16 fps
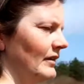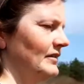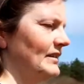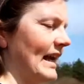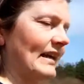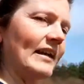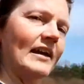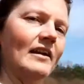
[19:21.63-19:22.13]

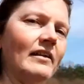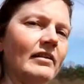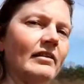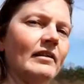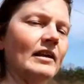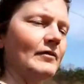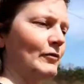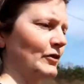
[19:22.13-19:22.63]

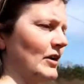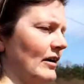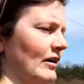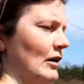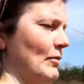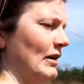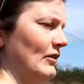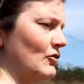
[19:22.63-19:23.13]
decades if we're
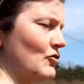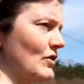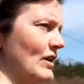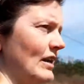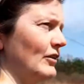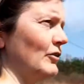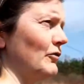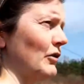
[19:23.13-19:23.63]
talking about a
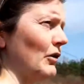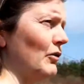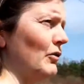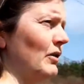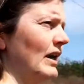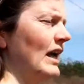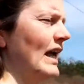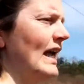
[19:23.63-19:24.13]
tree to grow.
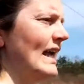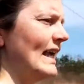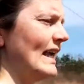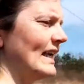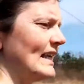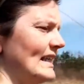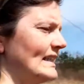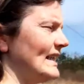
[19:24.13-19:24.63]

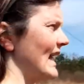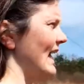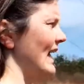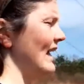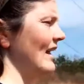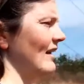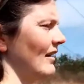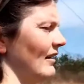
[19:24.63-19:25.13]
It can
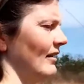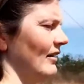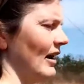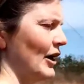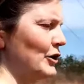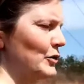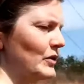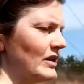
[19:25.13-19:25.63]
take
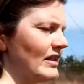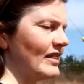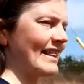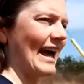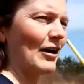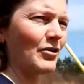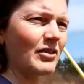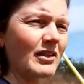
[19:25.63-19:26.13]
hundreds,
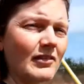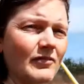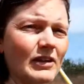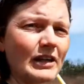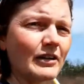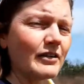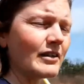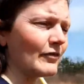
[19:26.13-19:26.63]
thousands of
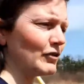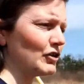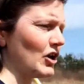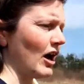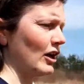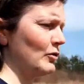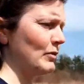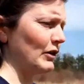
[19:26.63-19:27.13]
years if we're
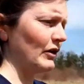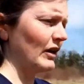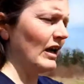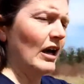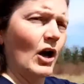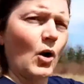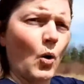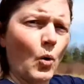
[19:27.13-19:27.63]
talking about
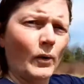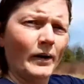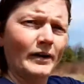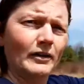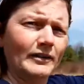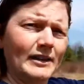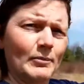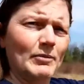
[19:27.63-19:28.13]

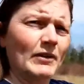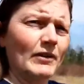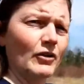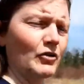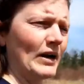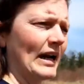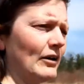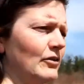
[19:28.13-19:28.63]
oil deep in the
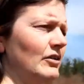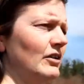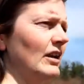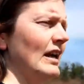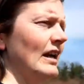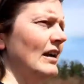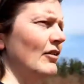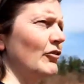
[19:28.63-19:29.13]
ground.
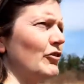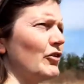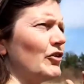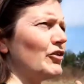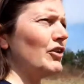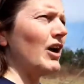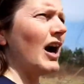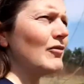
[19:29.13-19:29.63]
So they're
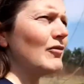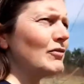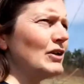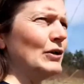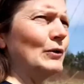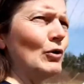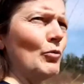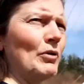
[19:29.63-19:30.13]
not
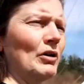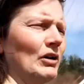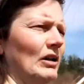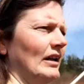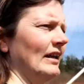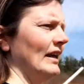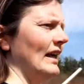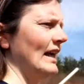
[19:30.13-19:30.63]

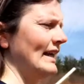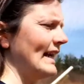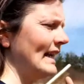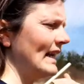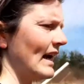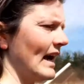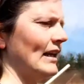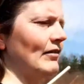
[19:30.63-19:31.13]
renewable in
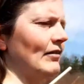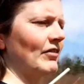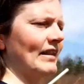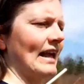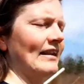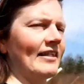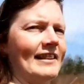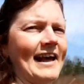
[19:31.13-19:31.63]
any kind of
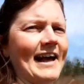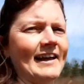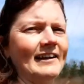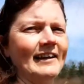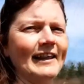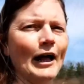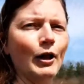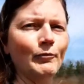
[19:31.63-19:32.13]
sense that
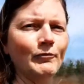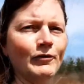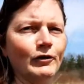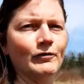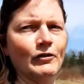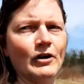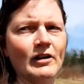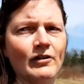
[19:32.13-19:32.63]
is helpful
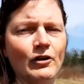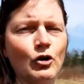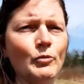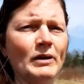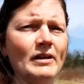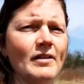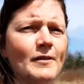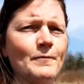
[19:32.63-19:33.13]
for us
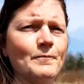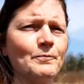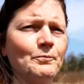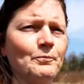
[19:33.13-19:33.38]
humans.